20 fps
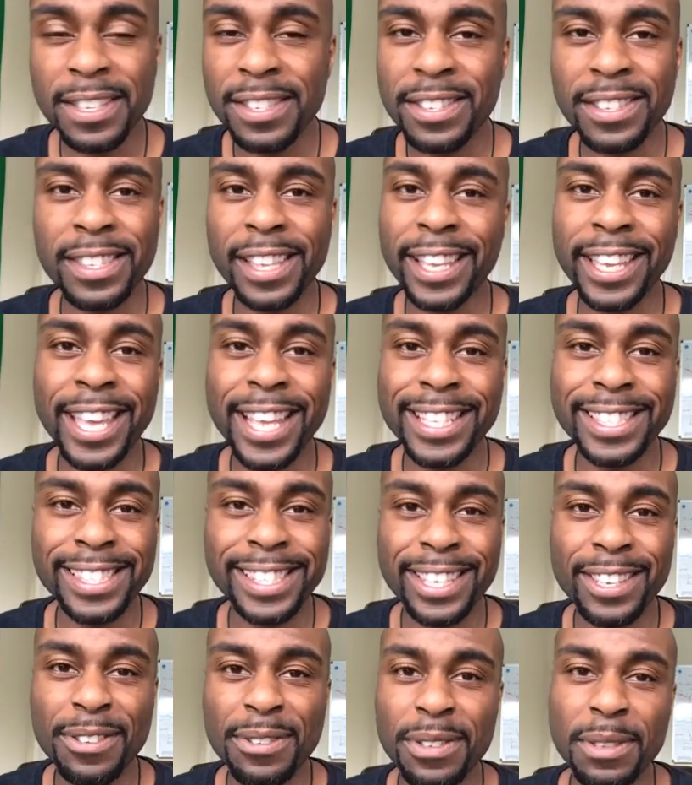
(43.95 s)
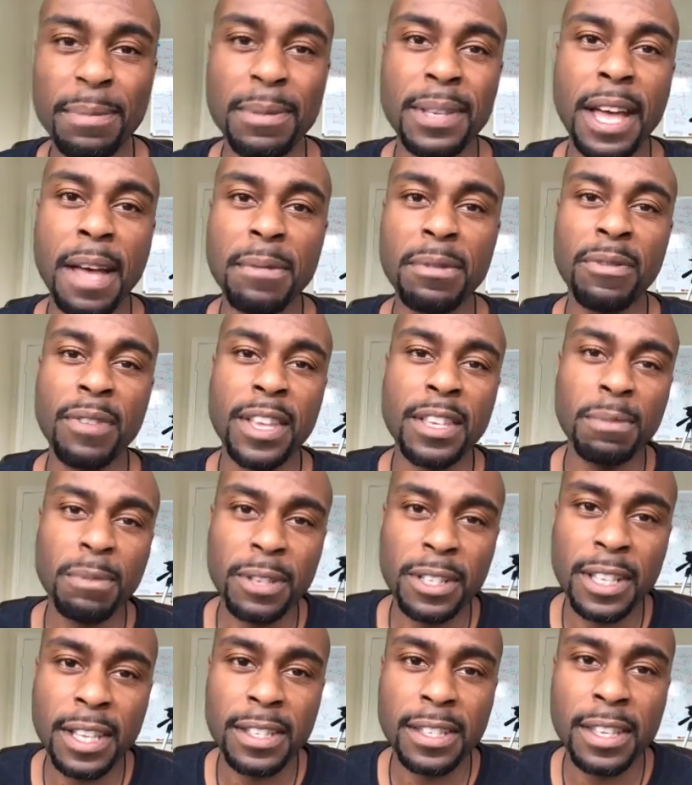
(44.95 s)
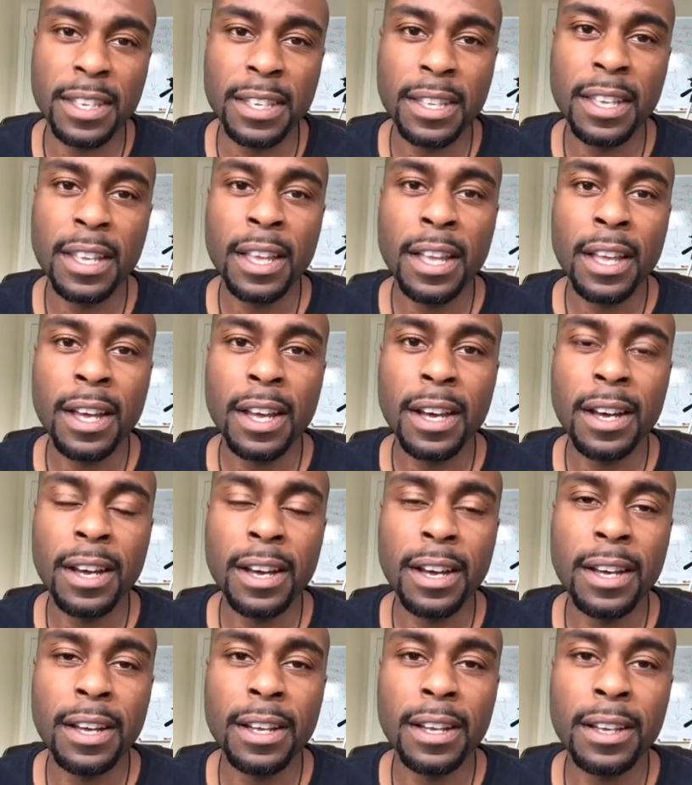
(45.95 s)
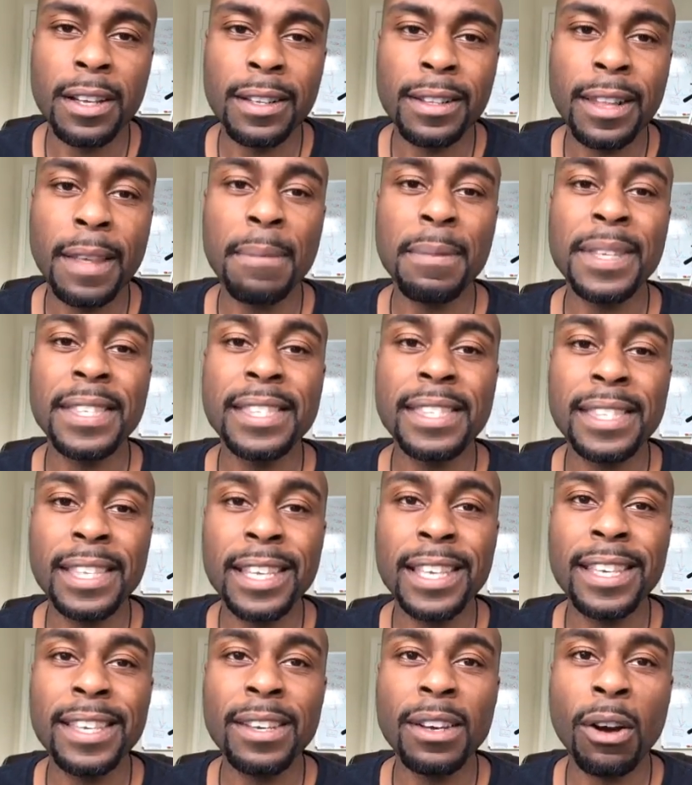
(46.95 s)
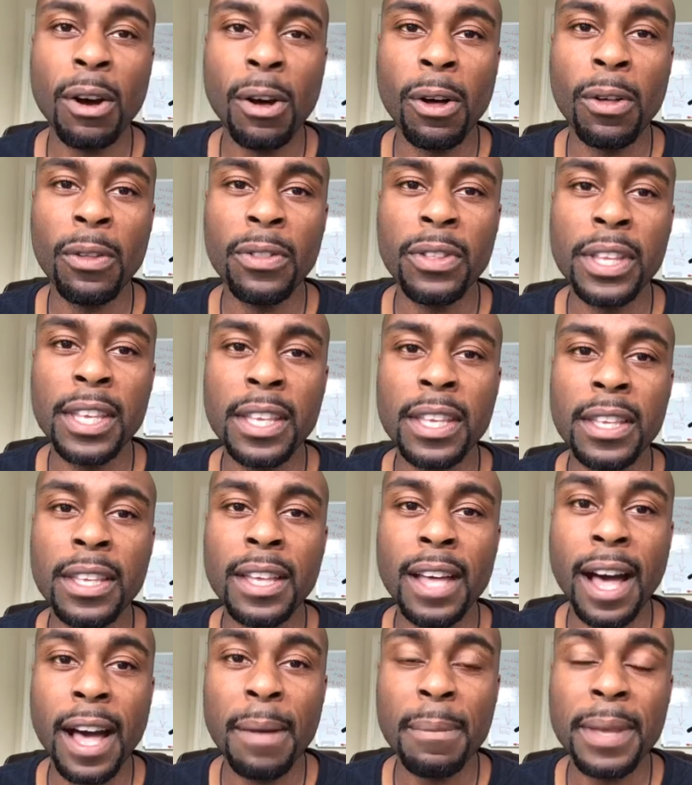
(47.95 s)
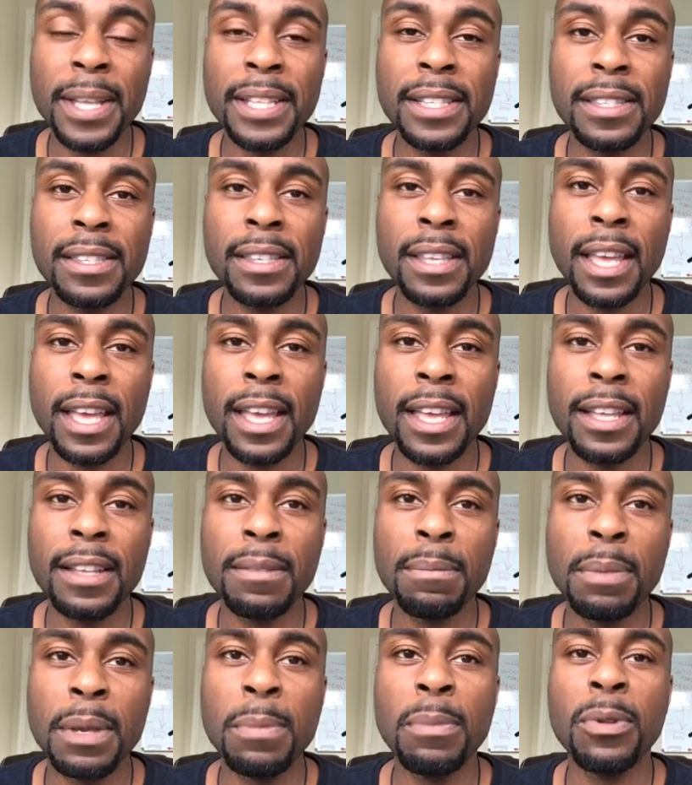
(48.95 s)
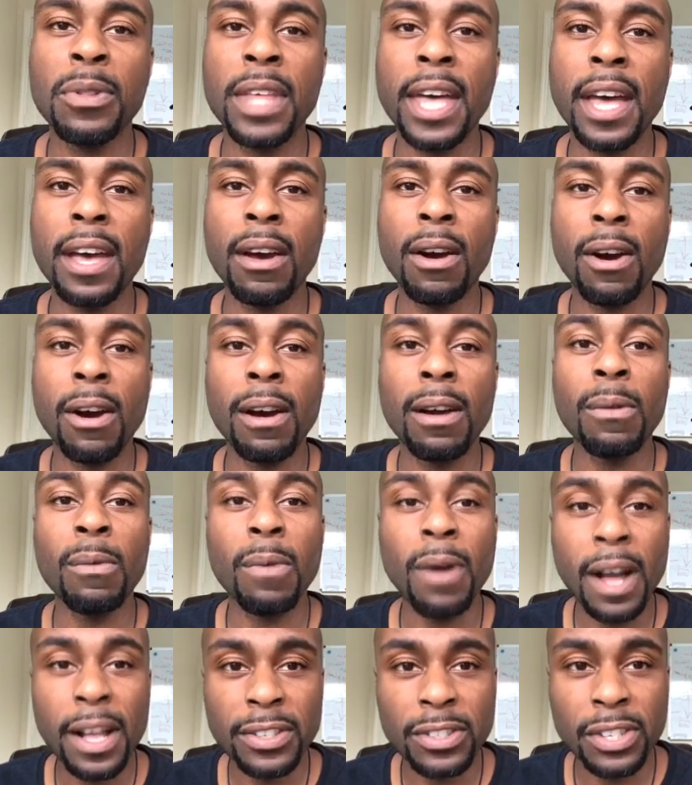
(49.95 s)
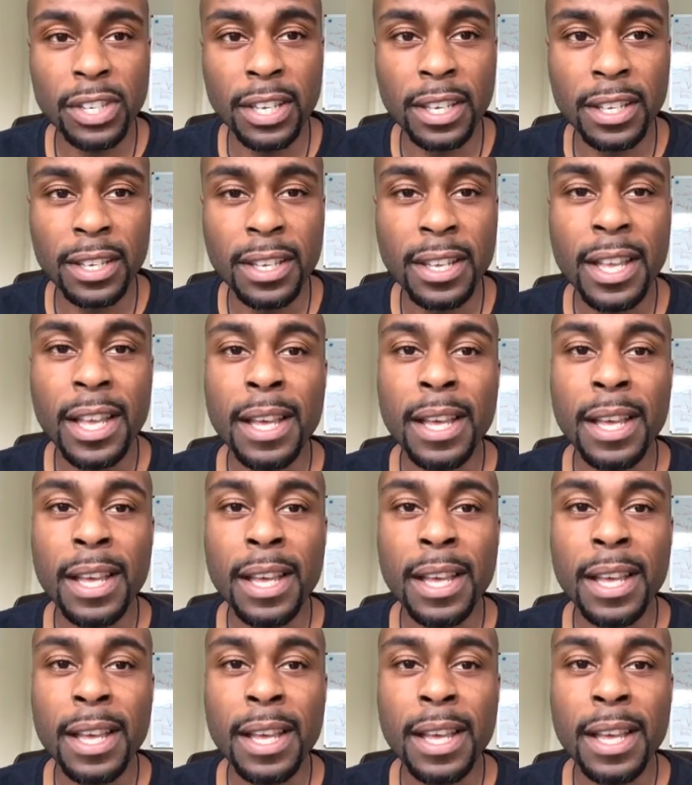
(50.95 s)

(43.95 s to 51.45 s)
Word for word: It's just I can't see you. Sometimes Facebook doesn't uh, let me see all the comments and people that are watching.